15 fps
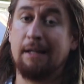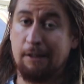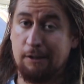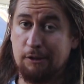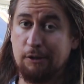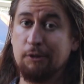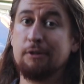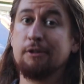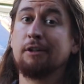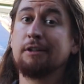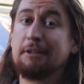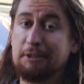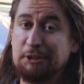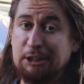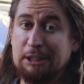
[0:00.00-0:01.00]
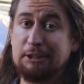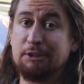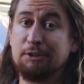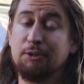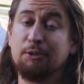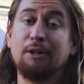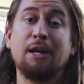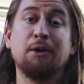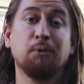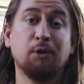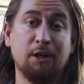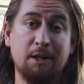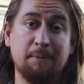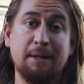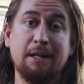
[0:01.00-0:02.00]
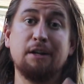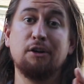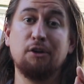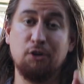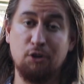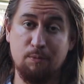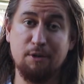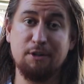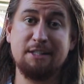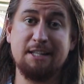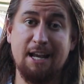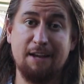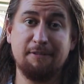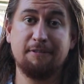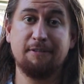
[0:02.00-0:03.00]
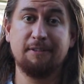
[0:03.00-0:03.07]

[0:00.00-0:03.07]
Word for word: including our little Shih Tzu, and we're gonna be uber safe.